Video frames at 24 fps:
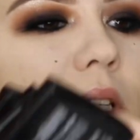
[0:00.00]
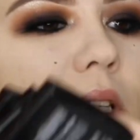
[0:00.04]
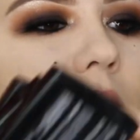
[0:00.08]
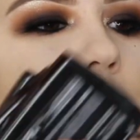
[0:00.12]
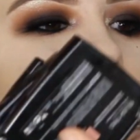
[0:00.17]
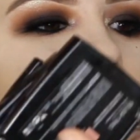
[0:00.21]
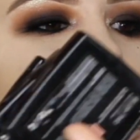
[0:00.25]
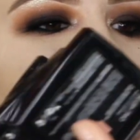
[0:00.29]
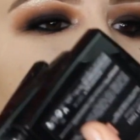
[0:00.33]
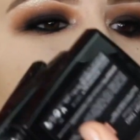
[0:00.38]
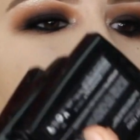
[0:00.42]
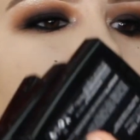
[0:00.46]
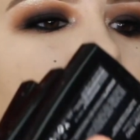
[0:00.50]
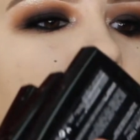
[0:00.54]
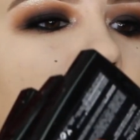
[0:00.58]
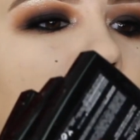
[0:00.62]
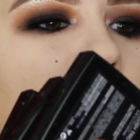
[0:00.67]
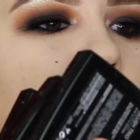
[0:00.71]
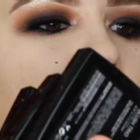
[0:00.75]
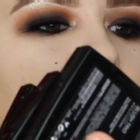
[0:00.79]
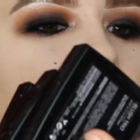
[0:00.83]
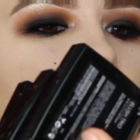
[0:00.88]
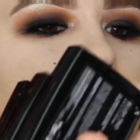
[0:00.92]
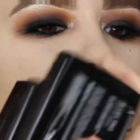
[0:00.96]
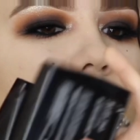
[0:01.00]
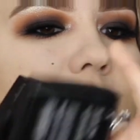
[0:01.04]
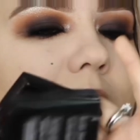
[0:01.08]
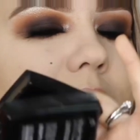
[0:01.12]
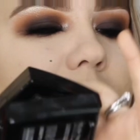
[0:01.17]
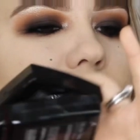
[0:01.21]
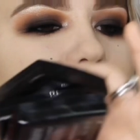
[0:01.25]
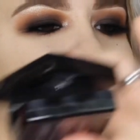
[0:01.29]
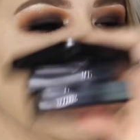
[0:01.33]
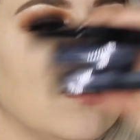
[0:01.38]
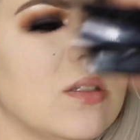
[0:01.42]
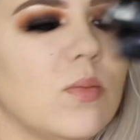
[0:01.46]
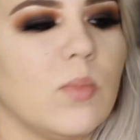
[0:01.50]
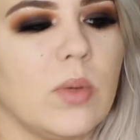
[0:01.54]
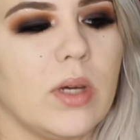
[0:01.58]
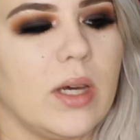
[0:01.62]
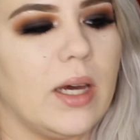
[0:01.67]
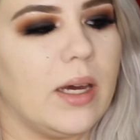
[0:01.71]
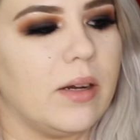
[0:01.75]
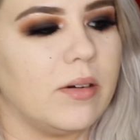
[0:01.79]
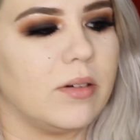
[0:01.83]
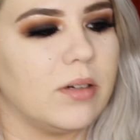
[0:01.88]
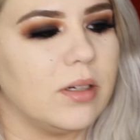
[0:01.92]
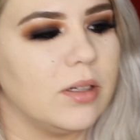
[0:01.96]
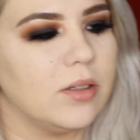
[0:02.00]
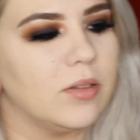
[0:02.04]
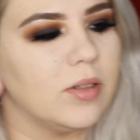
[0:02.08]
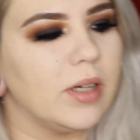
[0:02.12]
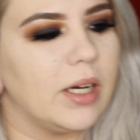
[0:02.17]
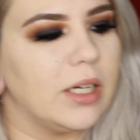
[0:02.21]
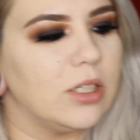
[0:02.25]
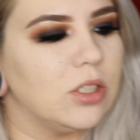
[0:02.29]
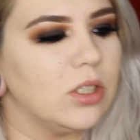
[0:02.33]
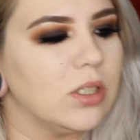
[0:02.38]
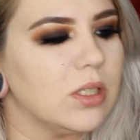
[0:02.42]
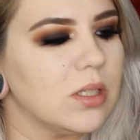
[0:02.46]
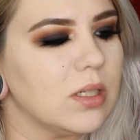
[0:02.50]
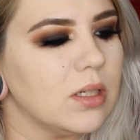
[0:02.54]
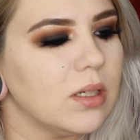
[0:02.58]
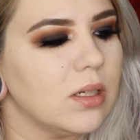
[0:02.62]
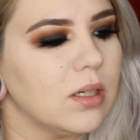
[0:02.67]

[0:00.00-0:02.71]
ton of different kinds, but I don't know, I just